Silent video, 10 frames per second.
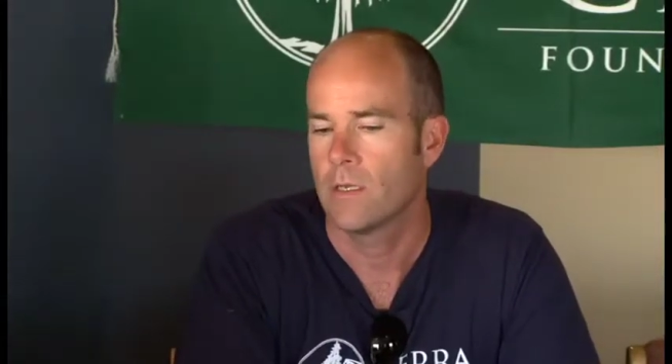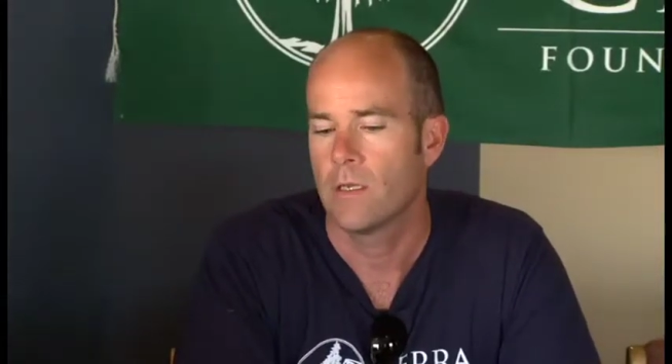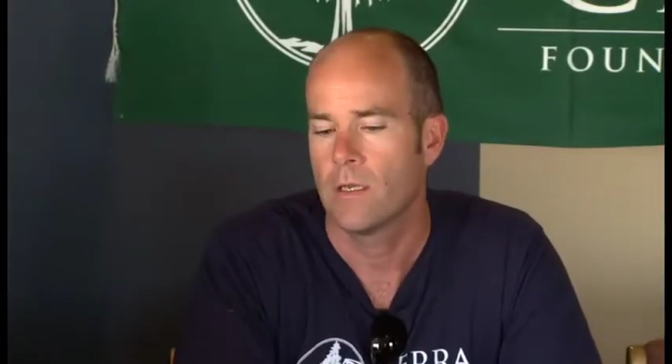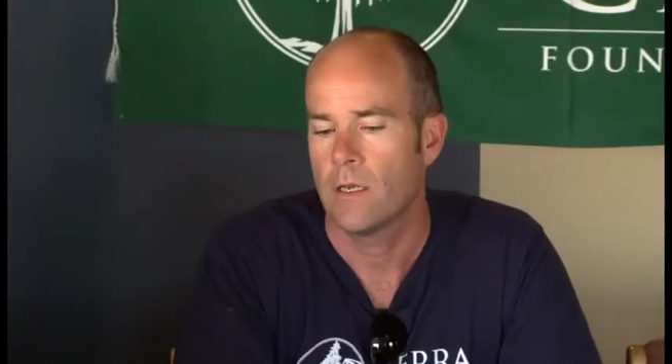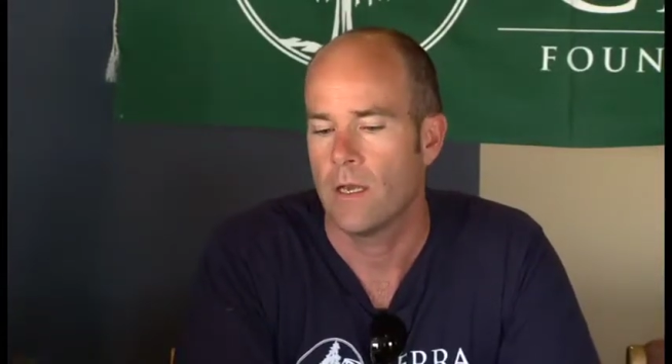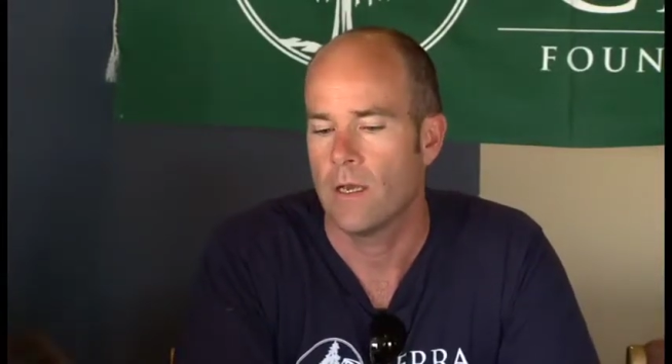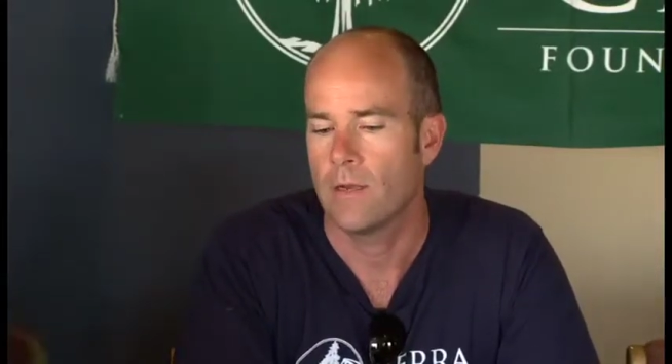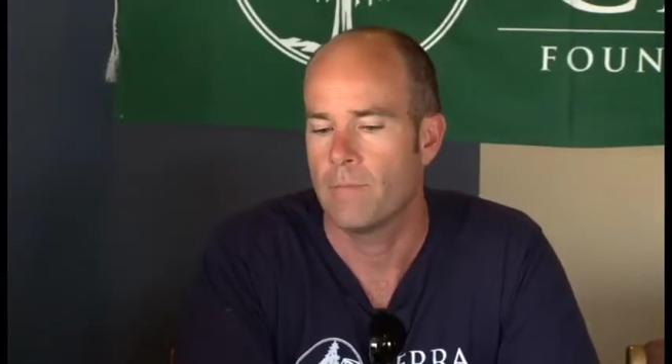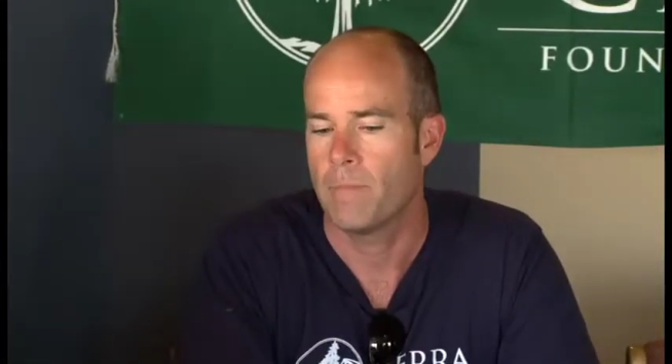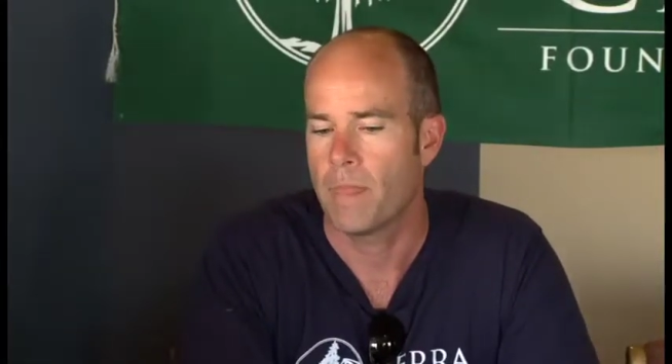
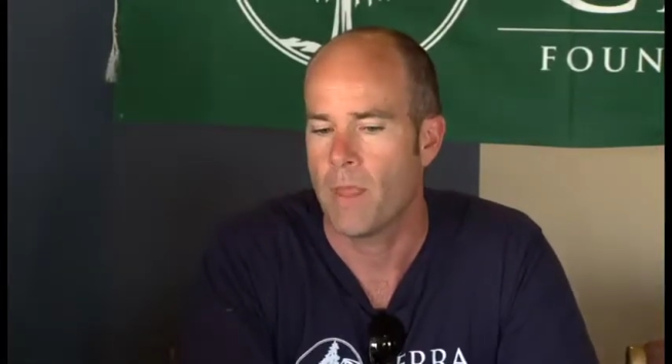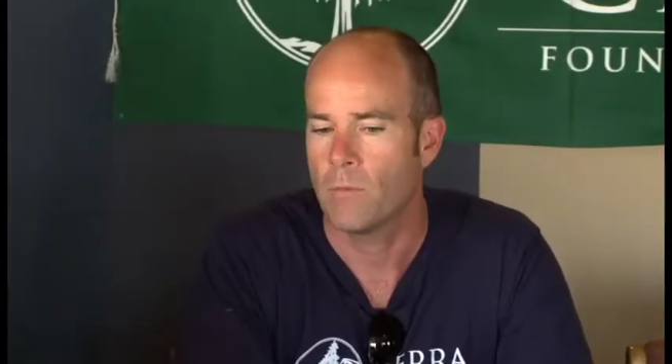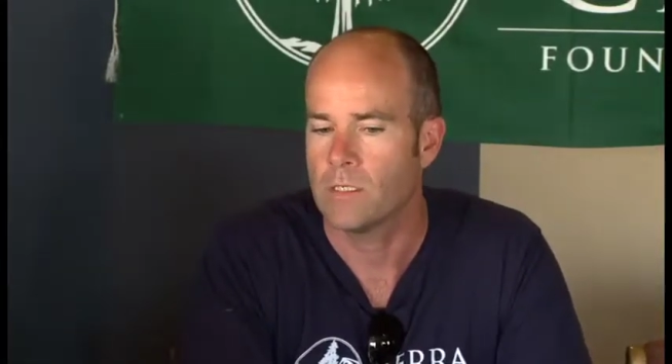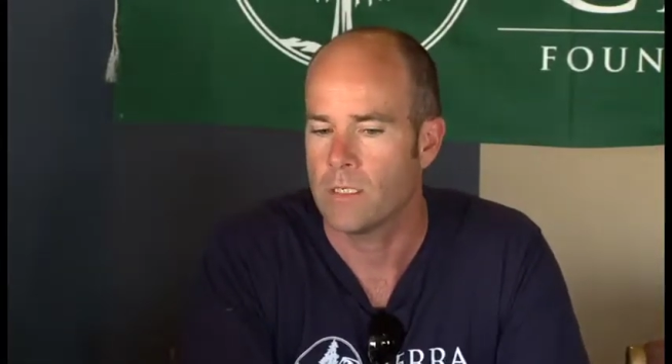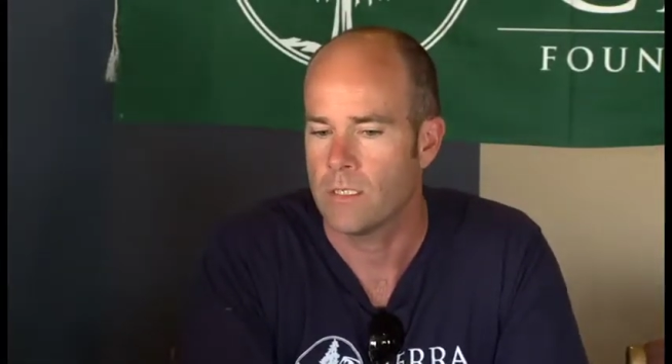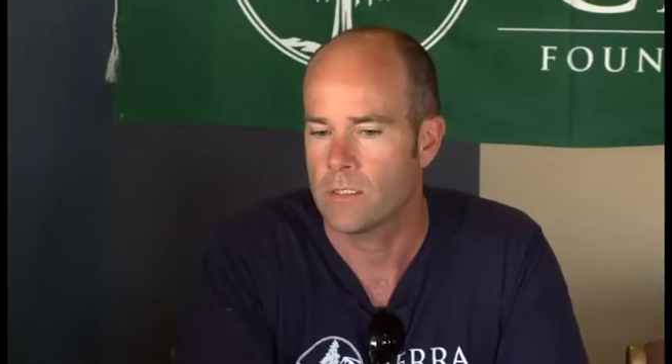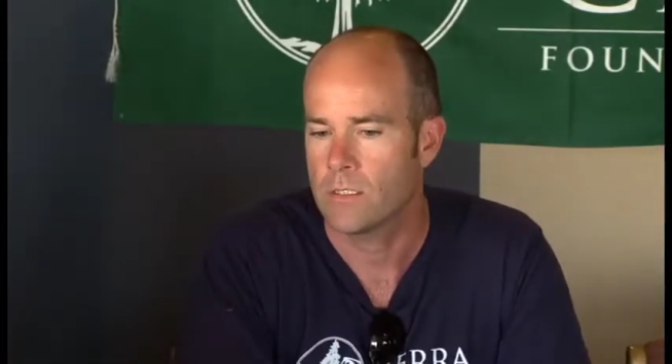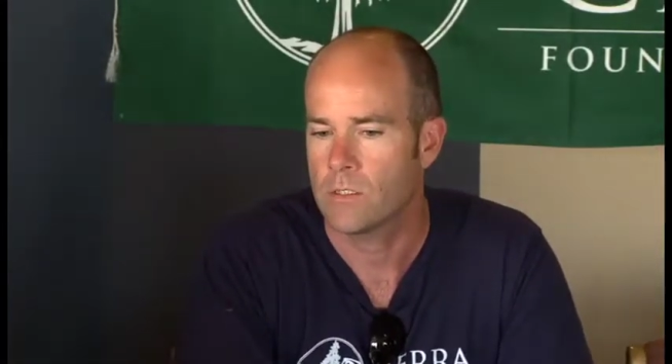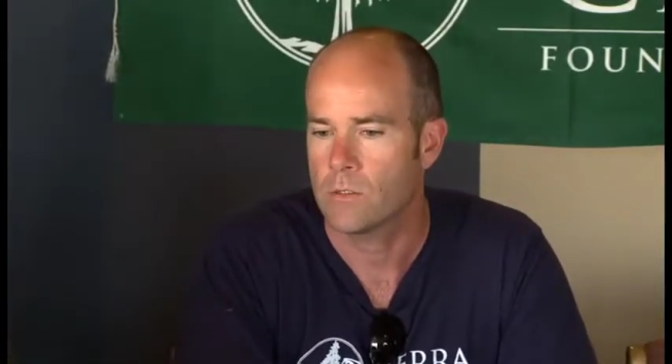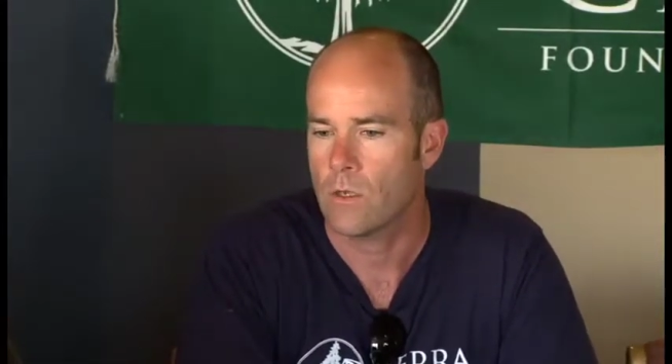and we see this
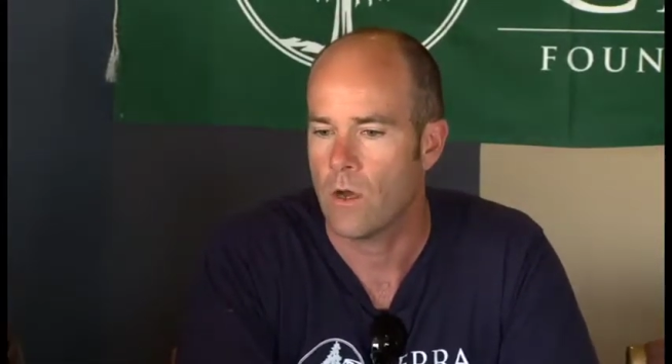as